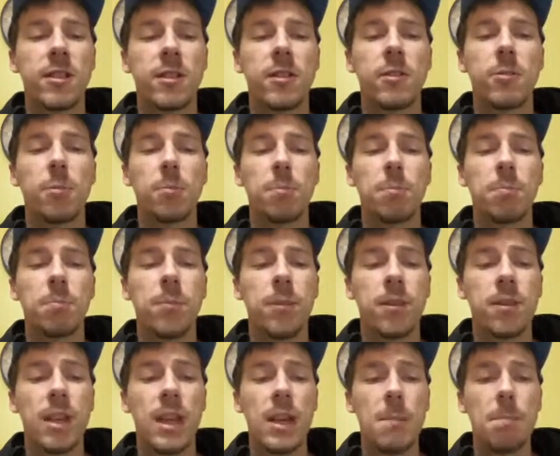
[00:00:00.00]
This
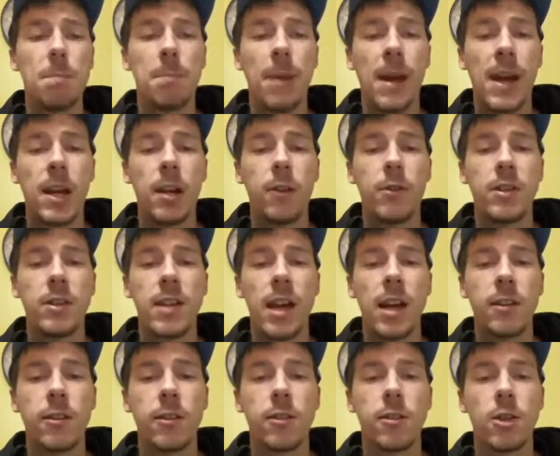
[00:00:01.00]
same band of
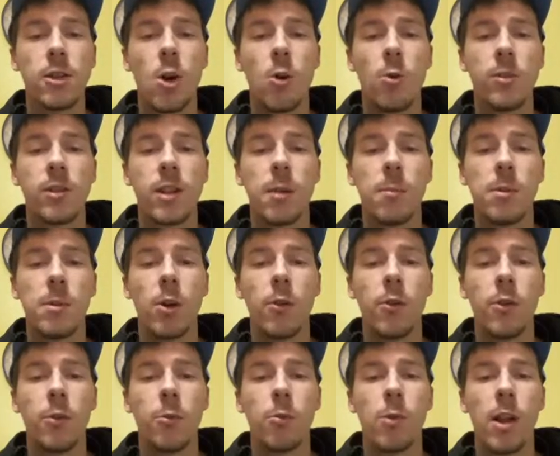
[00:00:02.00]
intense snow is going to be
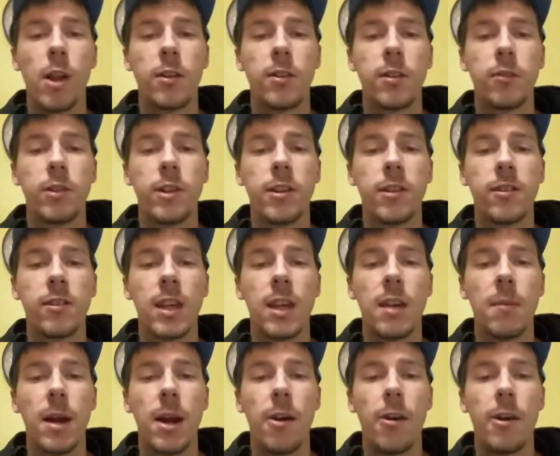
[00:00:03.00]
over relatively the
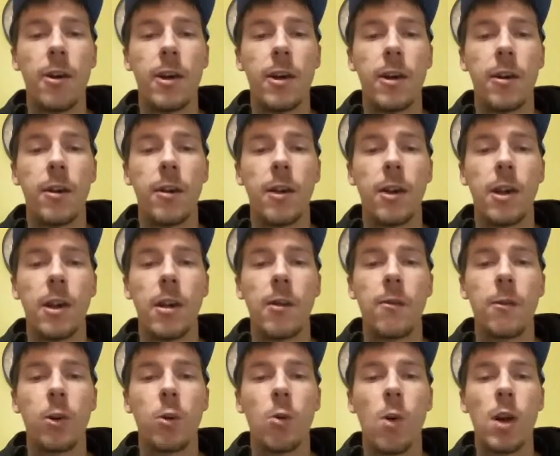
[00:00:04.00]
same area
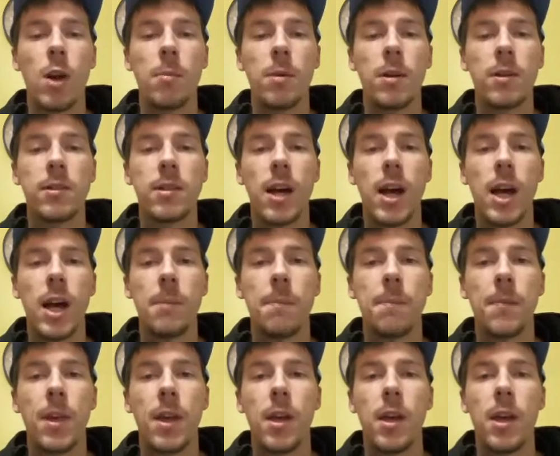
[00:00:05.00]
for quite a bit of time.